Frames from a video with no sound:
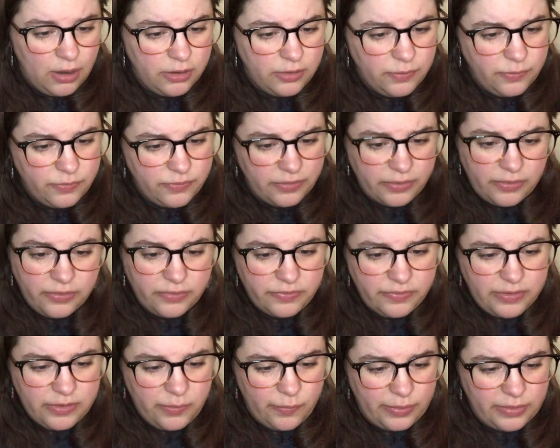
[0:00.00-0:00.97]
Are you
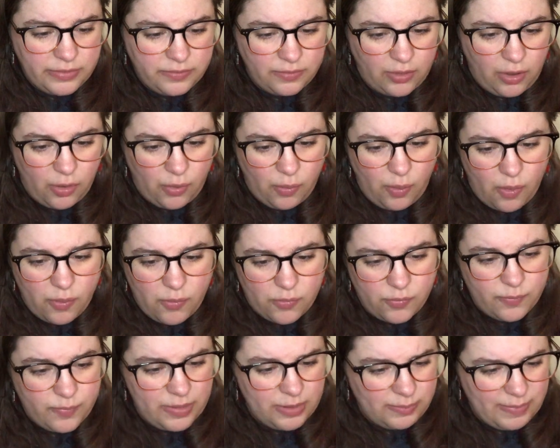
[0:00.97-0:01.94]
seriously going to go
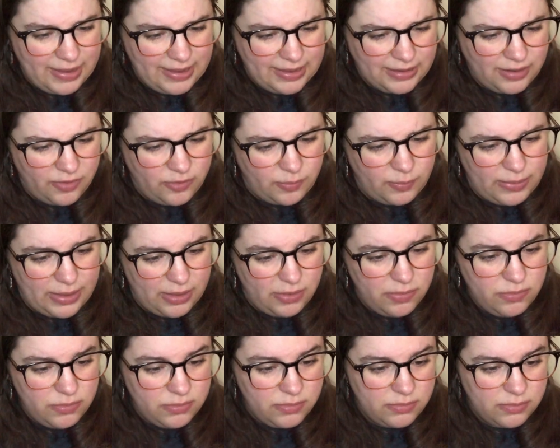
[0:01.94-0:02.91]
home and make another
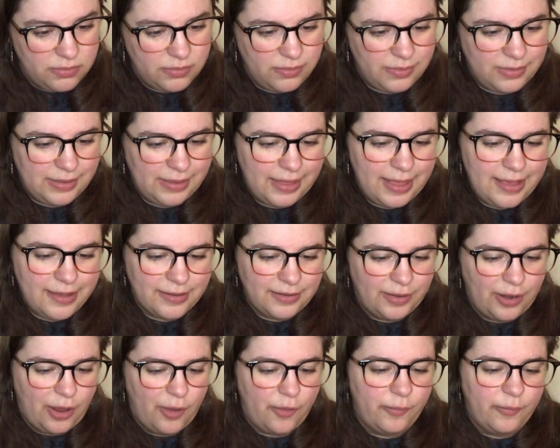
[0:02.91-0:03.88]
meal?
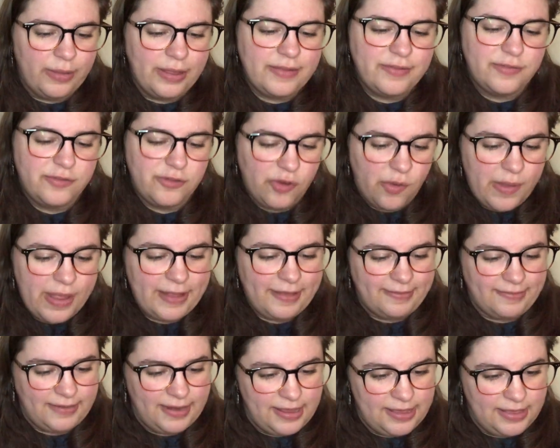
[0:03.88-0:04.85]
Heck no, it's
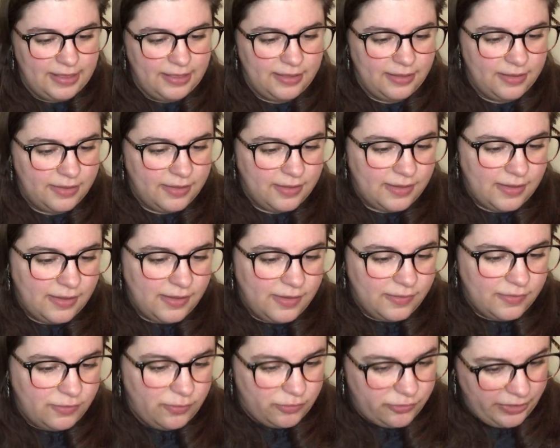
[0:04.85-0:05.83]
Joanne's night.
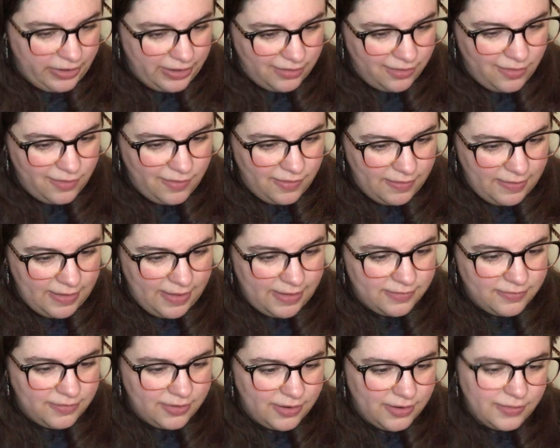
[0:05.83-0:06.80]
So Shandong, I
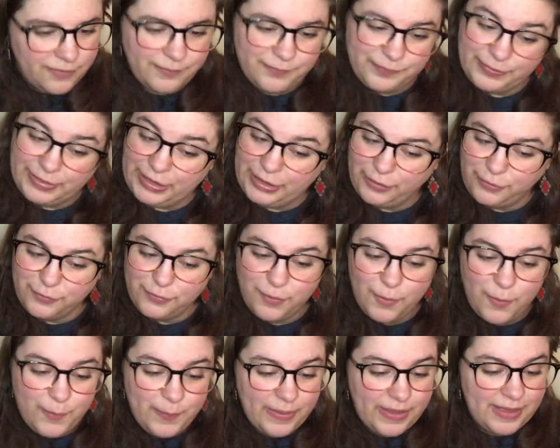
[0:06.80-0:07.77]
ask her, here's
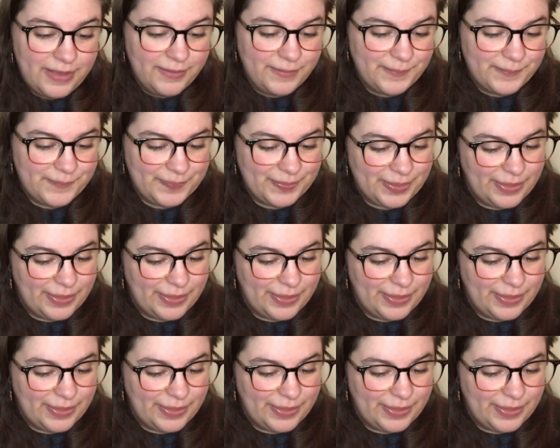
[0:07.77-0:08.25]
hoping.